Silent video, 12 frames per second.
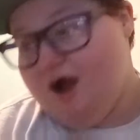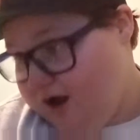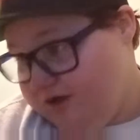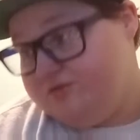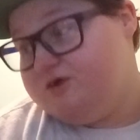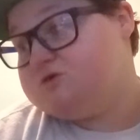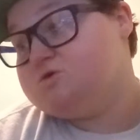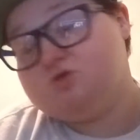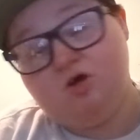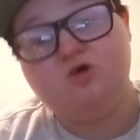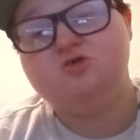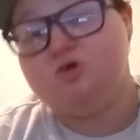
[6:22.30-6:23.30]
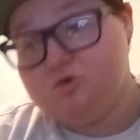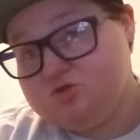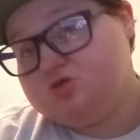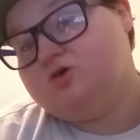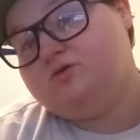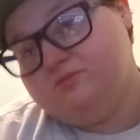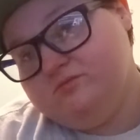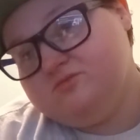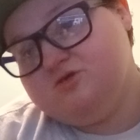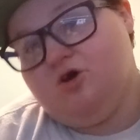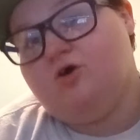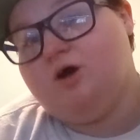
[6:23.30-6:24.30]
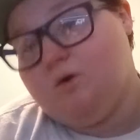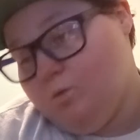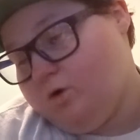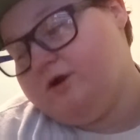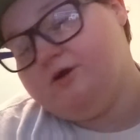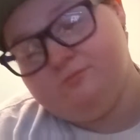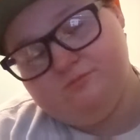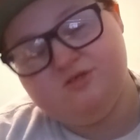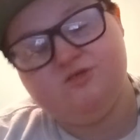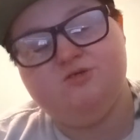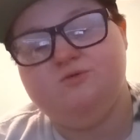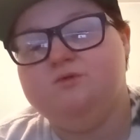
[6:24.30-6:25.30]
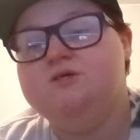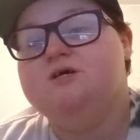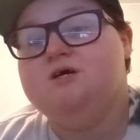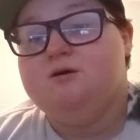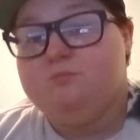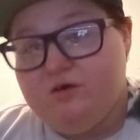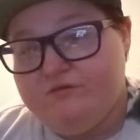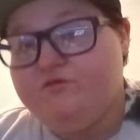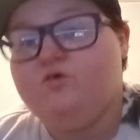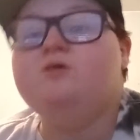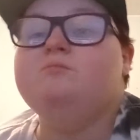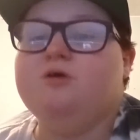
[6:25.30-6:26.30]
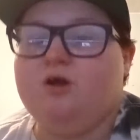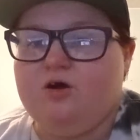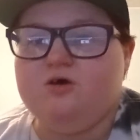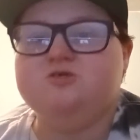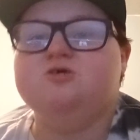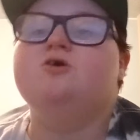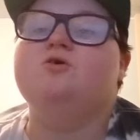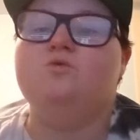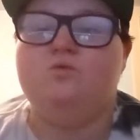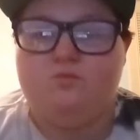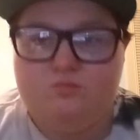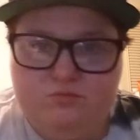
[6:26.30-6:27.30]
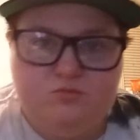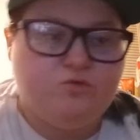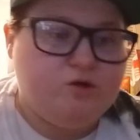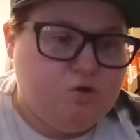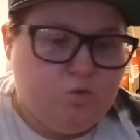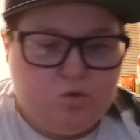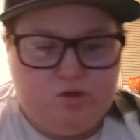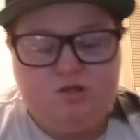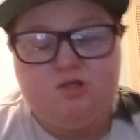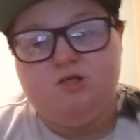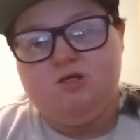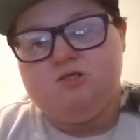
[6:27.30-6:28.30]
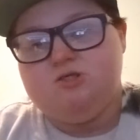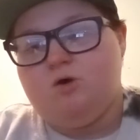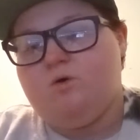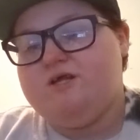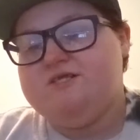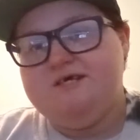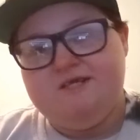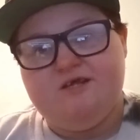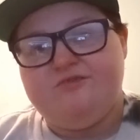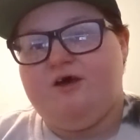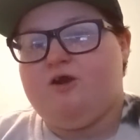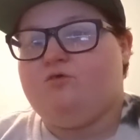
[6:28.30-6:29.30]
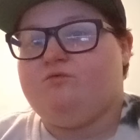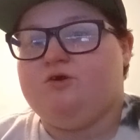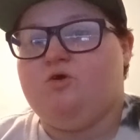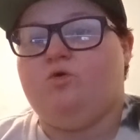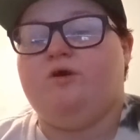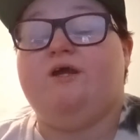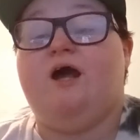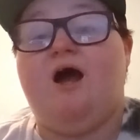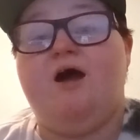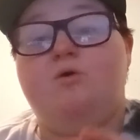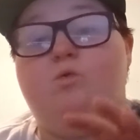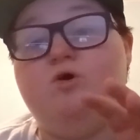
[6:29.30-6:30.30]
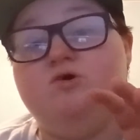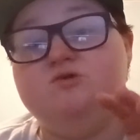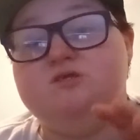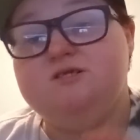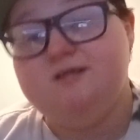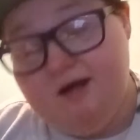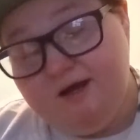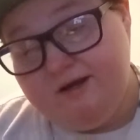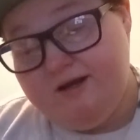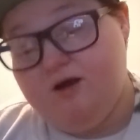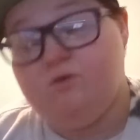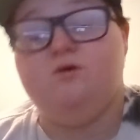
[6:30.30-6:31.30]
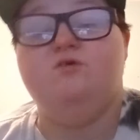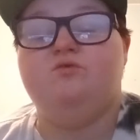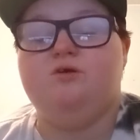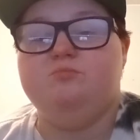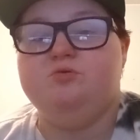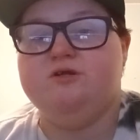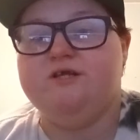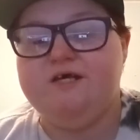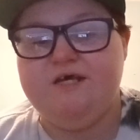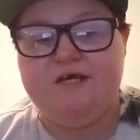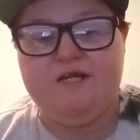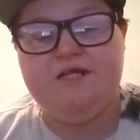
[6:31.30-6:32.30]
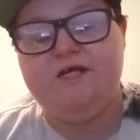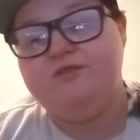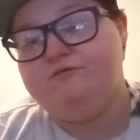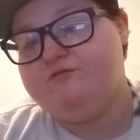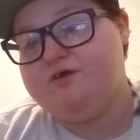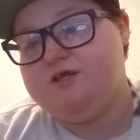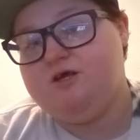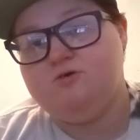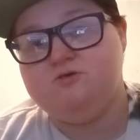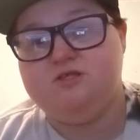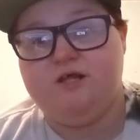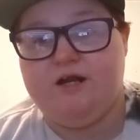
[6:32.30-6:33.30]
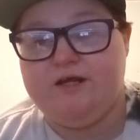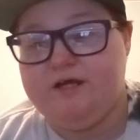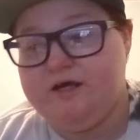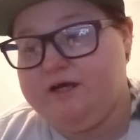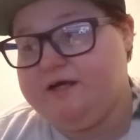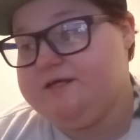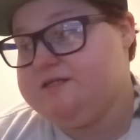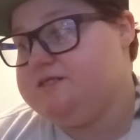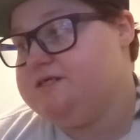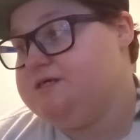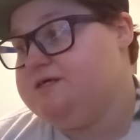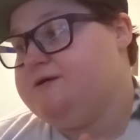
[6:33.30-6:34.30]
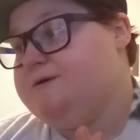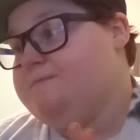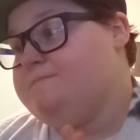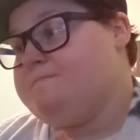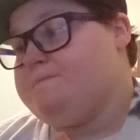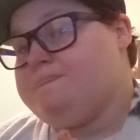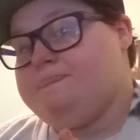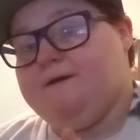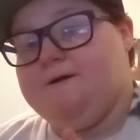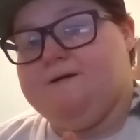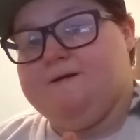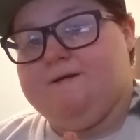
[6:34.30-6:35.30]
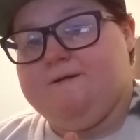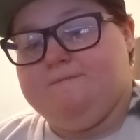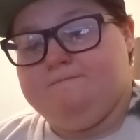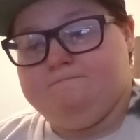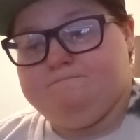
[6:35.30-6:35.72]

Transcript: I, this was also a song, song I wanted them to perform, but also record. So I did get that on recording. I will not, however, put any of the videos that I got, uh,